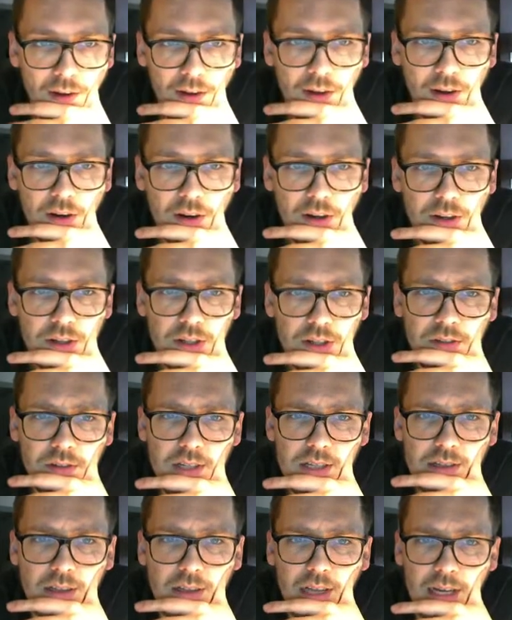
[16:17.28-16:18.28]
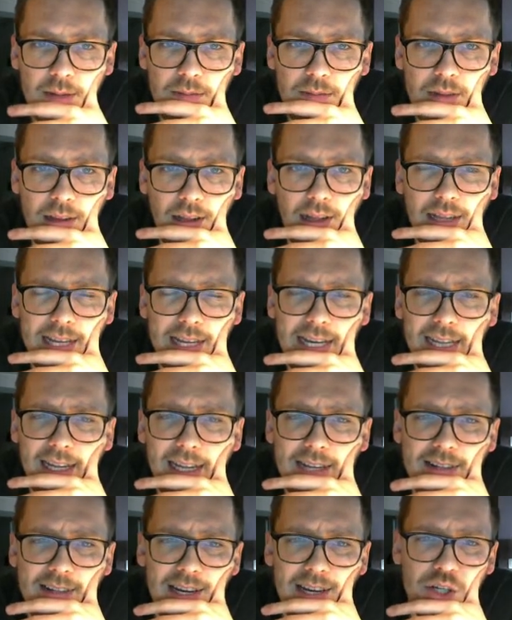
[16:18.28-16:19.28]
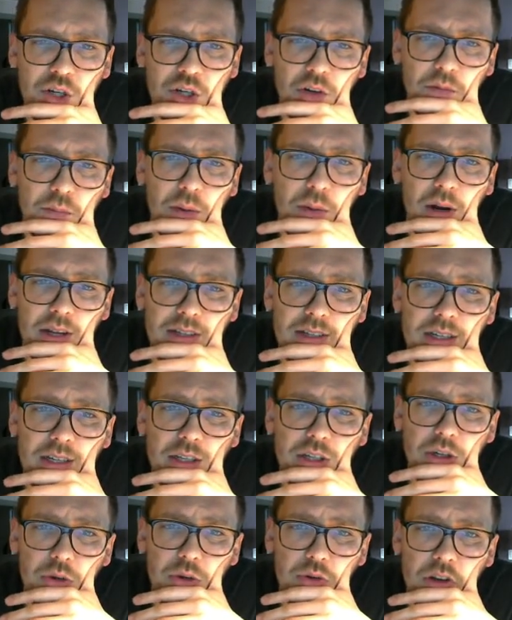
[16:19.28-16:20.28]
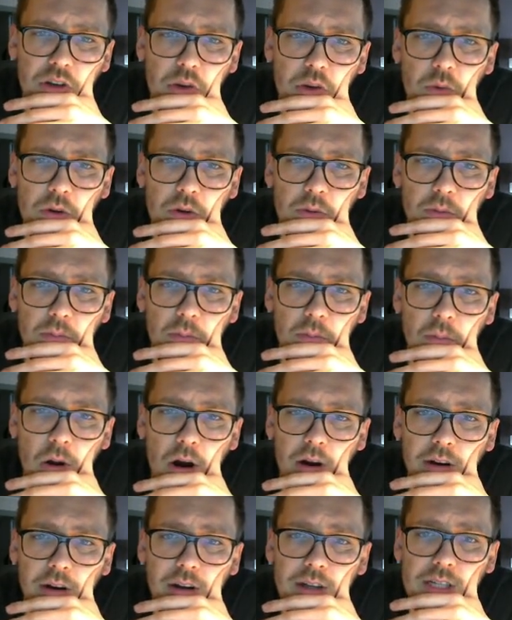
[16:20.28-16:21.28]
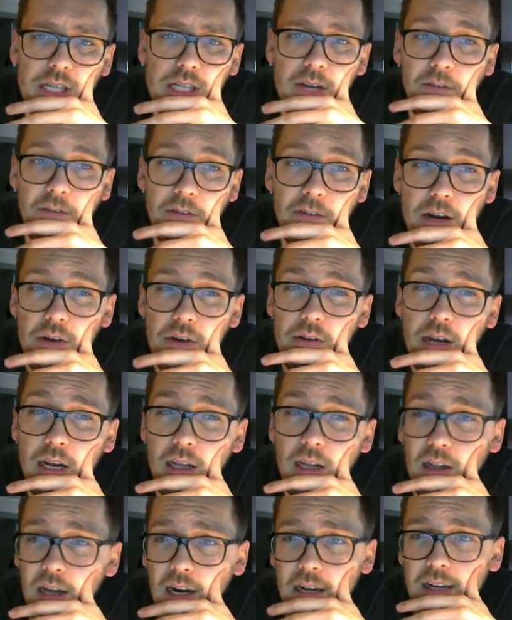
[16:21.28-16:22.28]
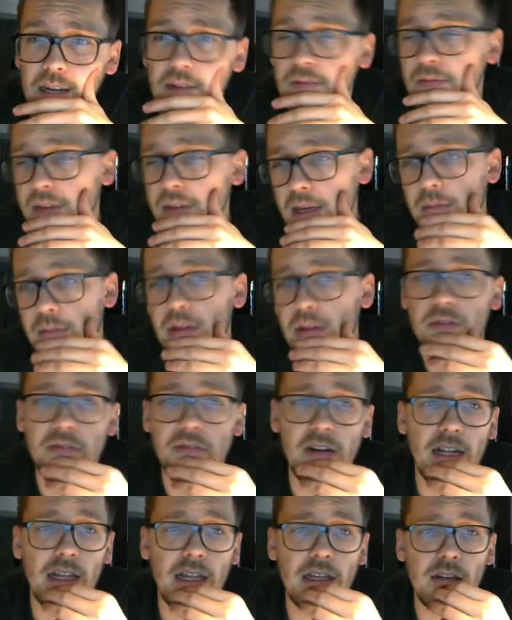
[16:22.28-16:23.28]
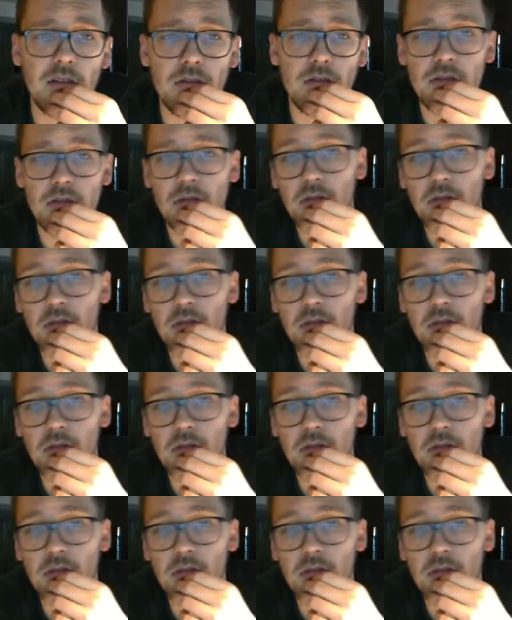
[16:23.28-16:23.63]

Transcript: Conservatives claim that the legalization of prostitution would mark a severe decline in family values.